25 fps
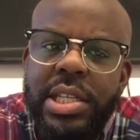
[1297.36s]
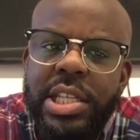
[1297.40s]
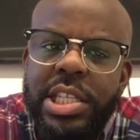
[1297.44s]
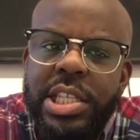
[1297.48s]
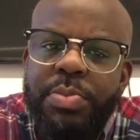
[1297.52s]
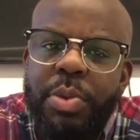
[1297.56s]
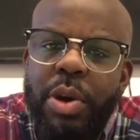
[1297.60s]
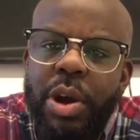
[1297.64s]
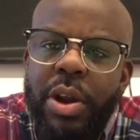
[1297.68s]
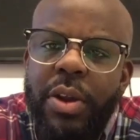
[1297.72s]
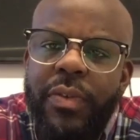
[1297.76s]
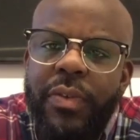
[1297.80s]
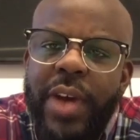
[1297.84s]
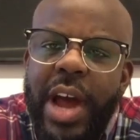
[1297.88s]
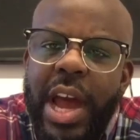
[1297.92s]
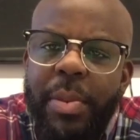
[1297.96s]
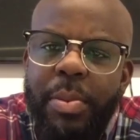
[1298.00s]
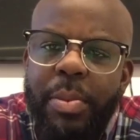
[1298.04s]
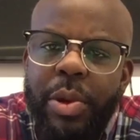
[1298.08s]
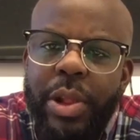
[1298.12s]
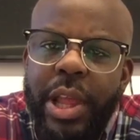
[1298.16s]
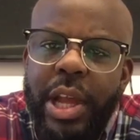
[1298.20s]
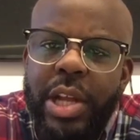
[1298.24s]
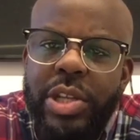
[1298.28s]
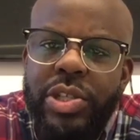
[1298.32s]
part of the
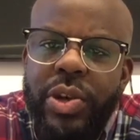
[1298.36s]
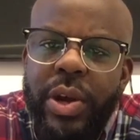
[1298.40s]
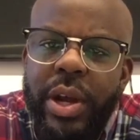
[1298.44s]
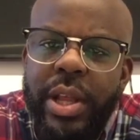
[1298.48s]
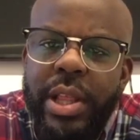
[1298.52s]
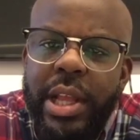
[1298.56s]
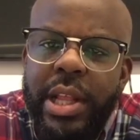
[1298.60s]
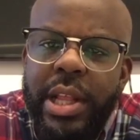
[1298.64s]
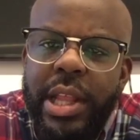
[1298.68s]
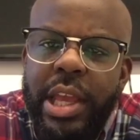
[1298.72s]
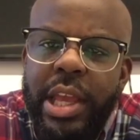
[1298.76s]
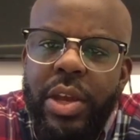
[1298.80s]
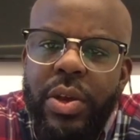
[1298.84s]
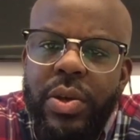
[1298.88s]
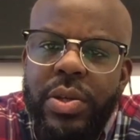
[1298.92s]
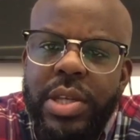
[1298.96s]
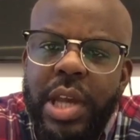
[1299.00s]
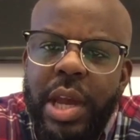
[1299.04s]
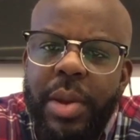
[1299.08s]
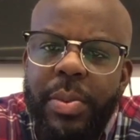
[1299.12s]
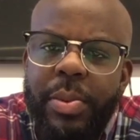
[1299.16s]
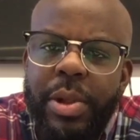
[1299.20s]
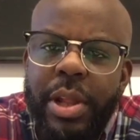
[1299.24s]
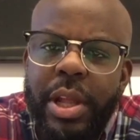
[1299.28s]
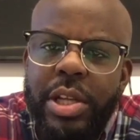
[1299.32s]
Hyperledger? I think they use
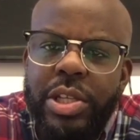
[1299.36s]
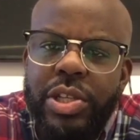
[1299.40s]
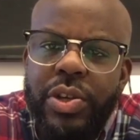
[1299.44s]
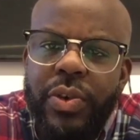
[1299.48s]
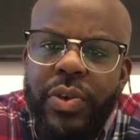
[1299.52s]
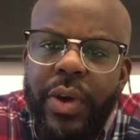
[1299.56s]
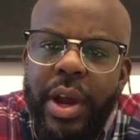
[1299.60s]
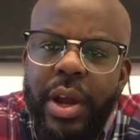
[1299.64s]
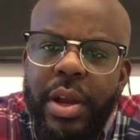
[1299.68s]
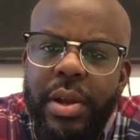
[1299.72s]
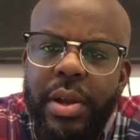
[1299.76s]
Hyperledger, right?